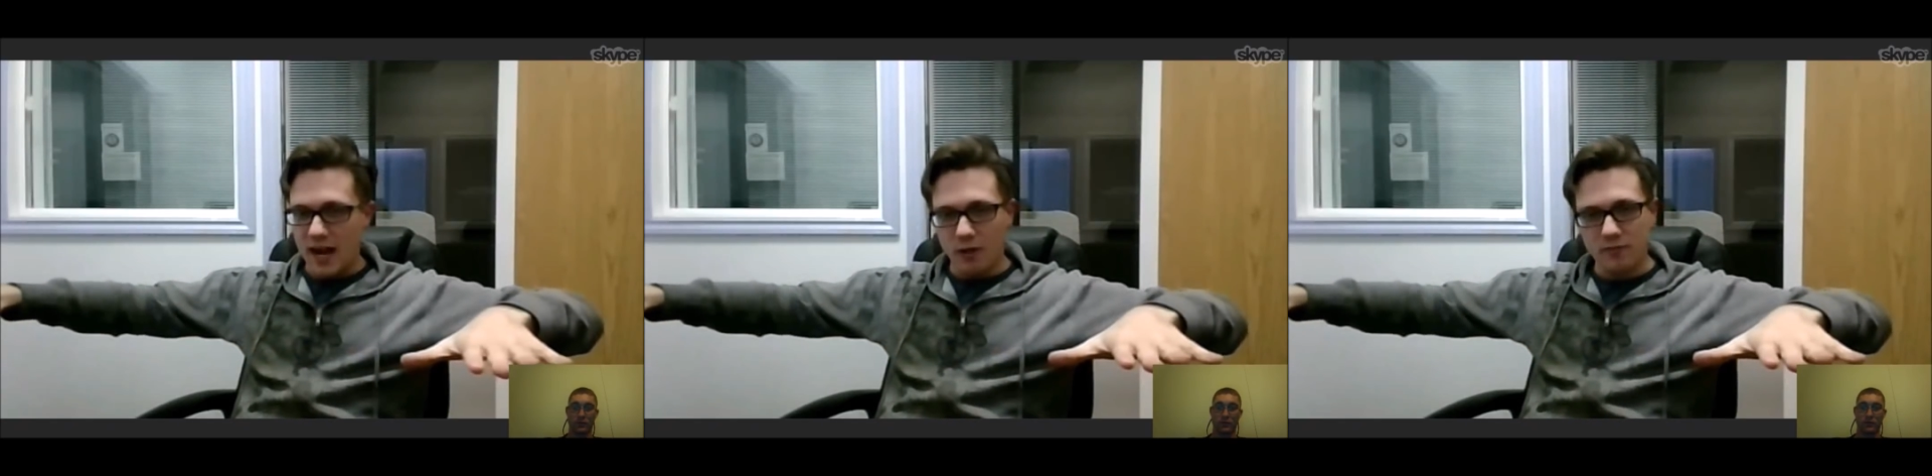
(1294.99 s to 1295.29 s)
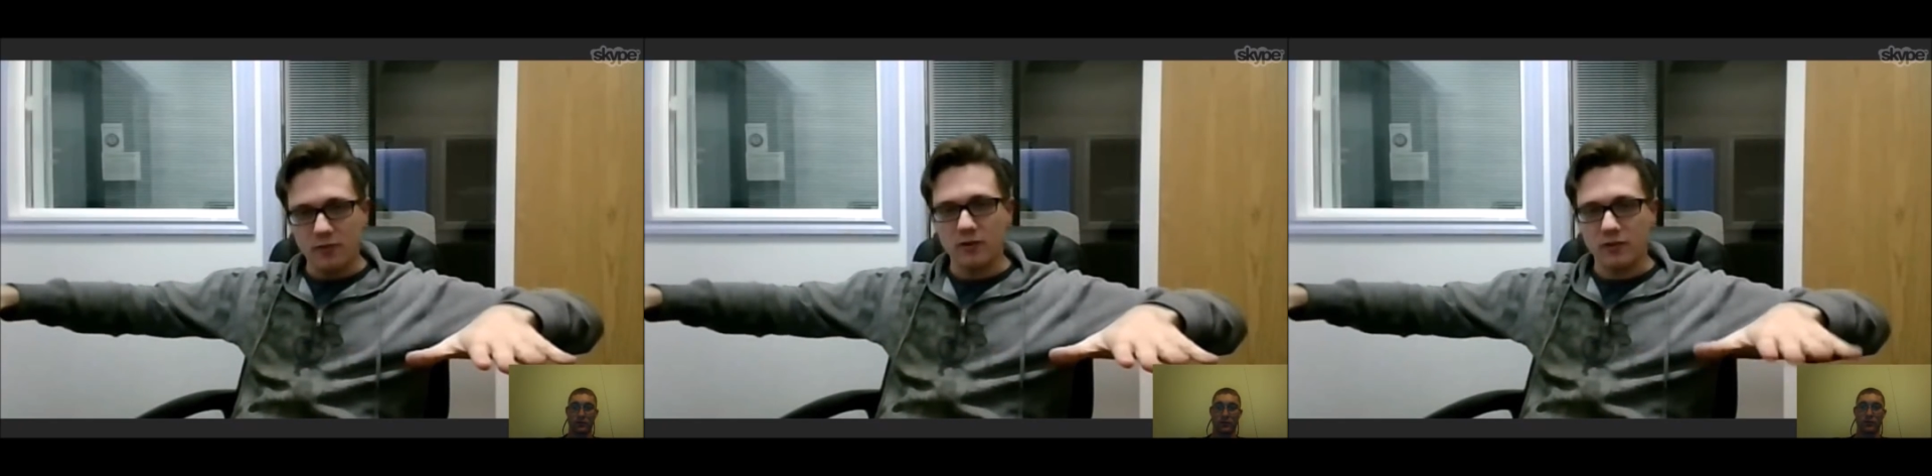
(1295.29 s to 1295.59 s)

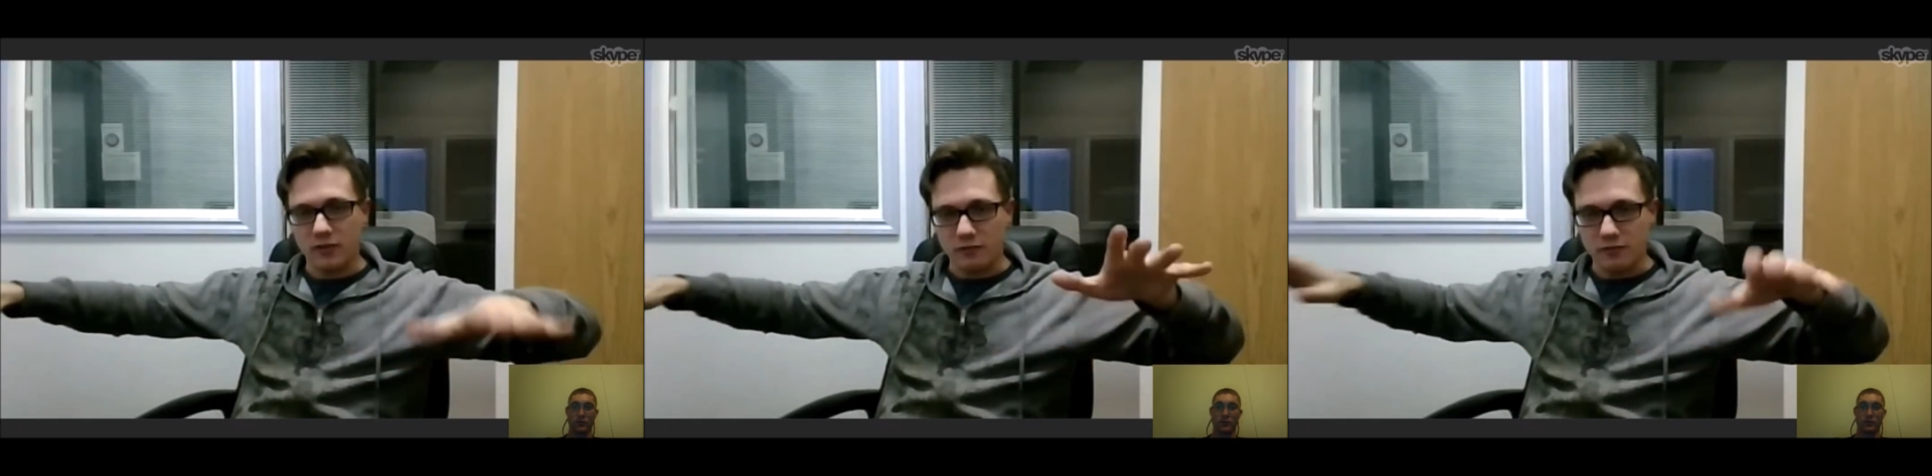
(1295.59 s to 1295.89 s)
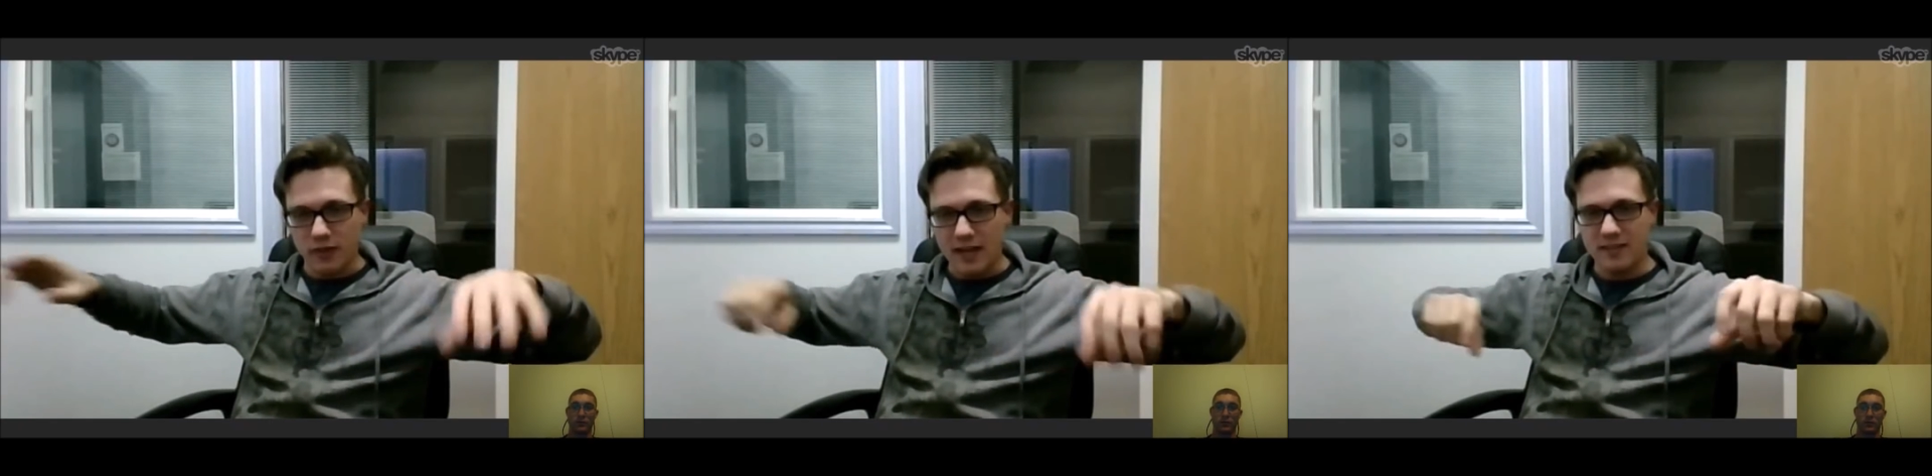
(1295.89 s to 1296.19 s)
However, the
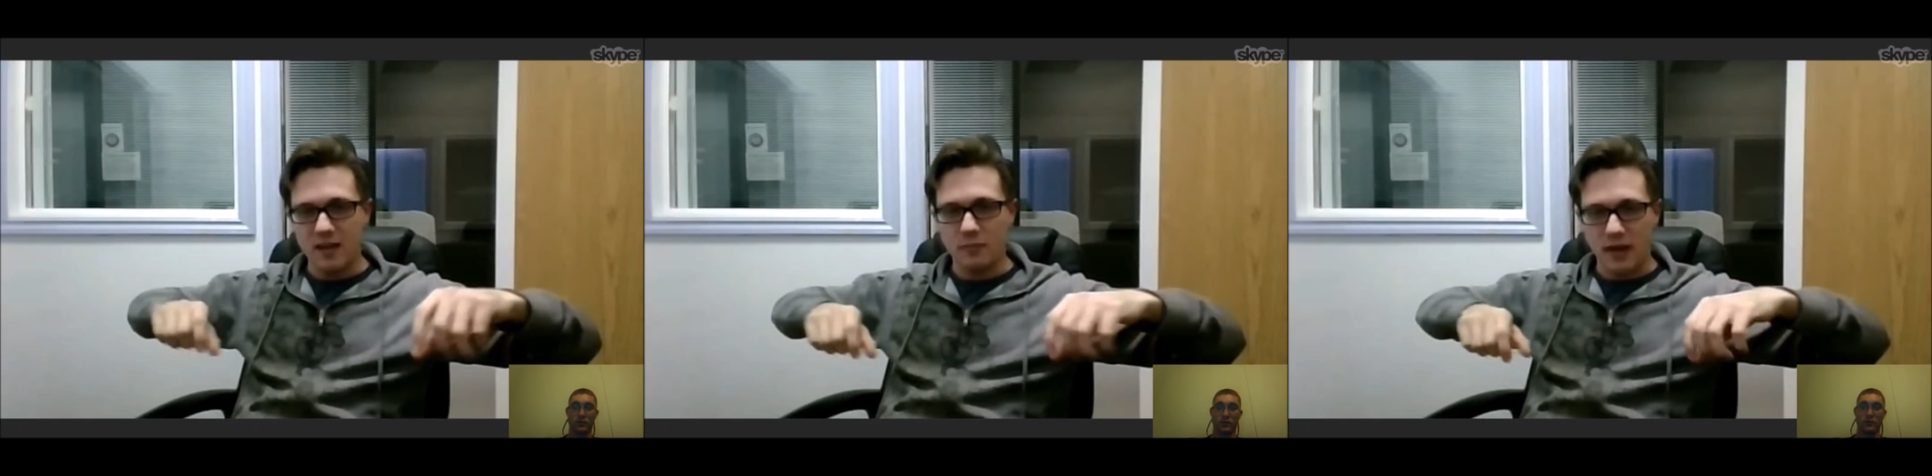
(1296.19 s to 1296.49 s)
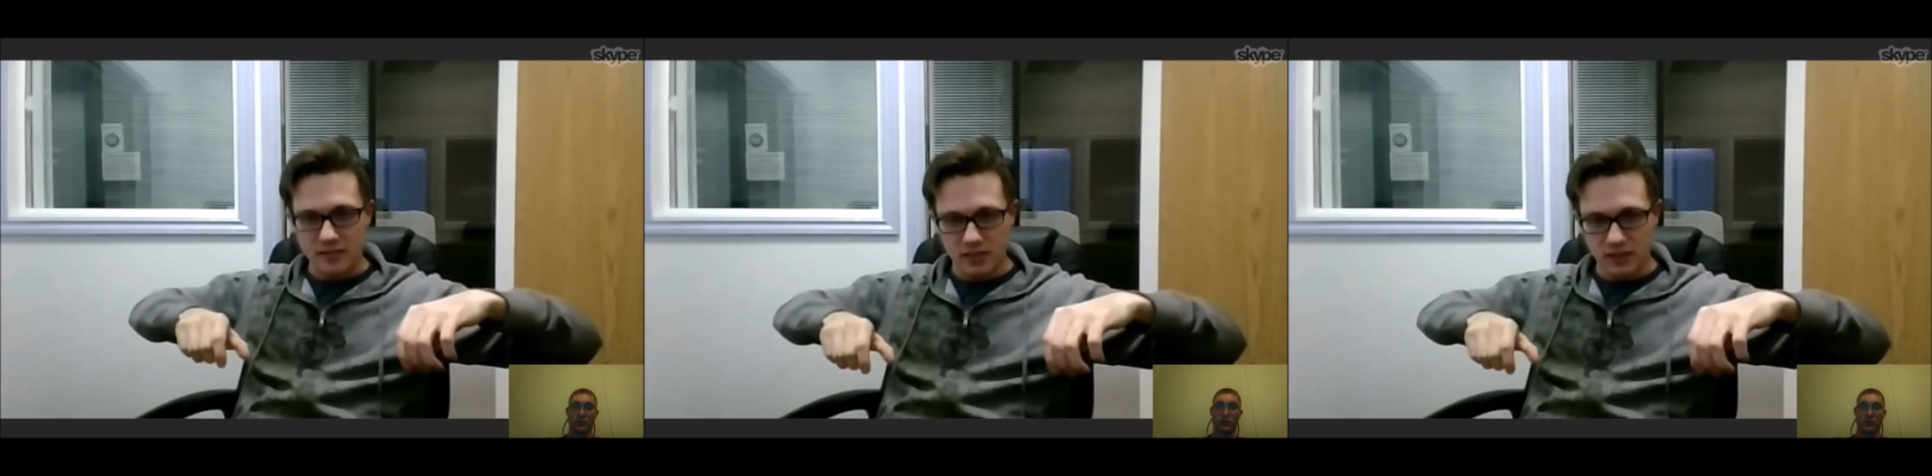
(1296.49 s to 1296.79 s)
flat table
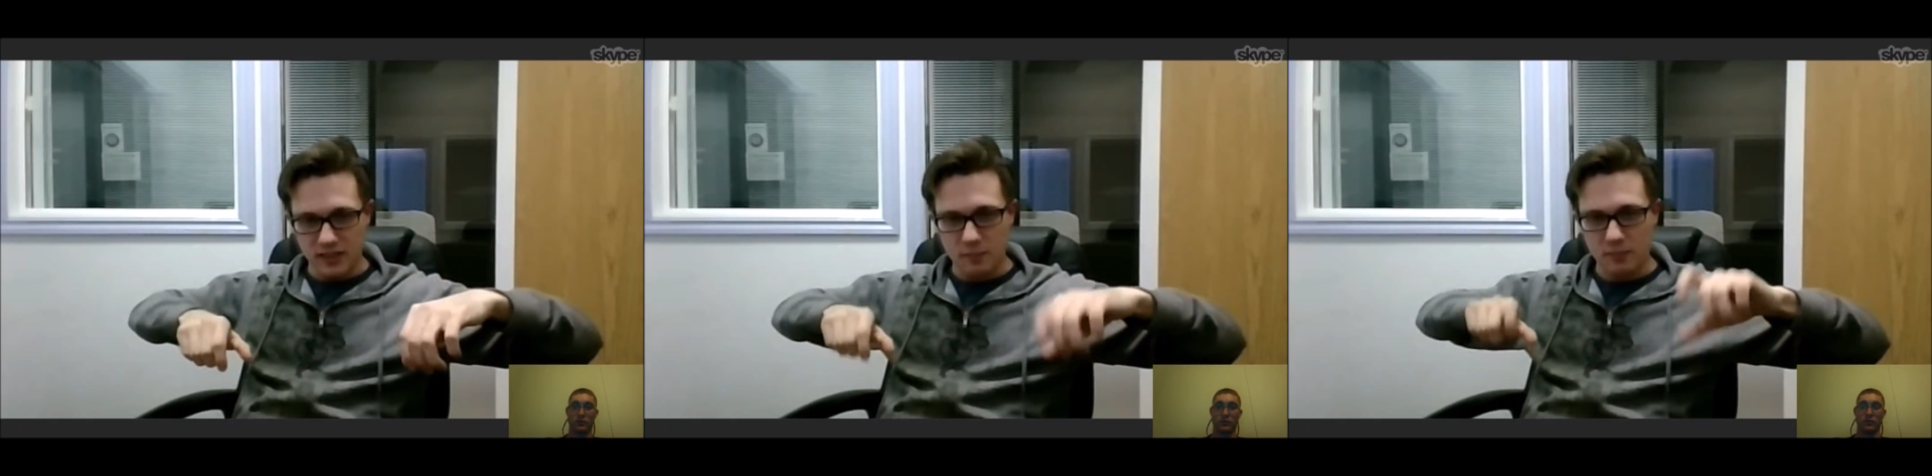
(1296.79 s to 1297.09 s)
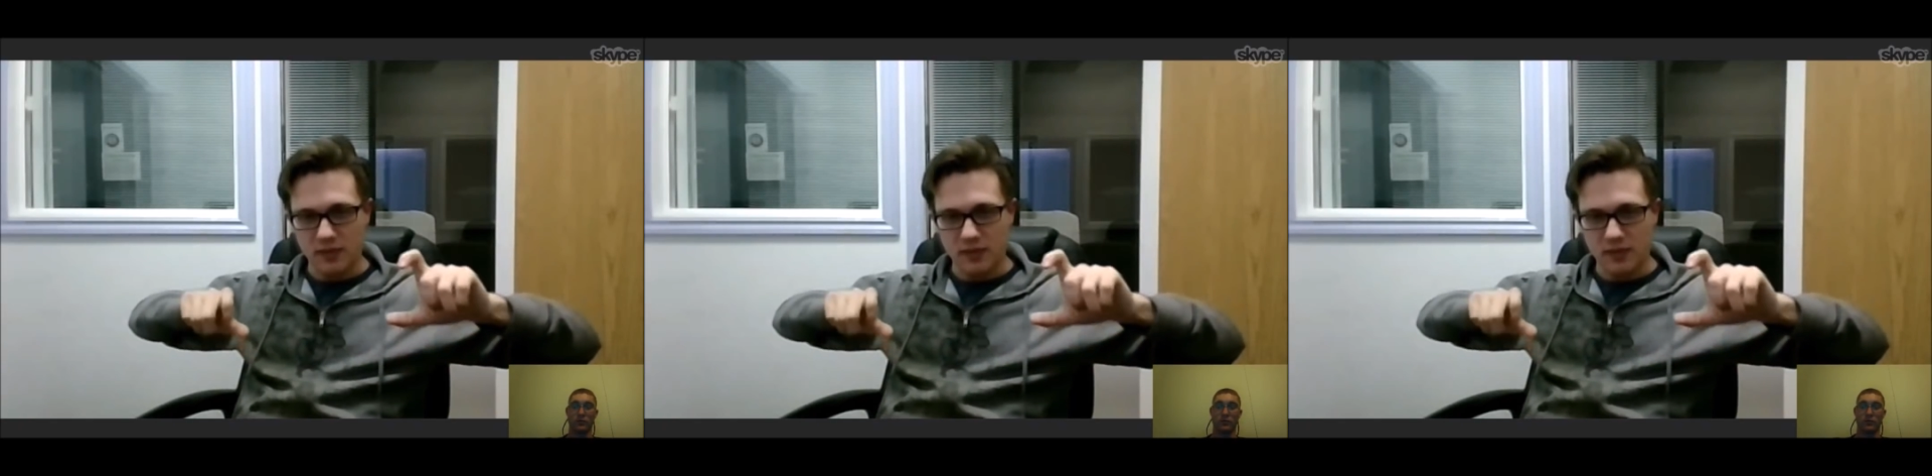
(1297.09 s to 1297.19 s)
has a lip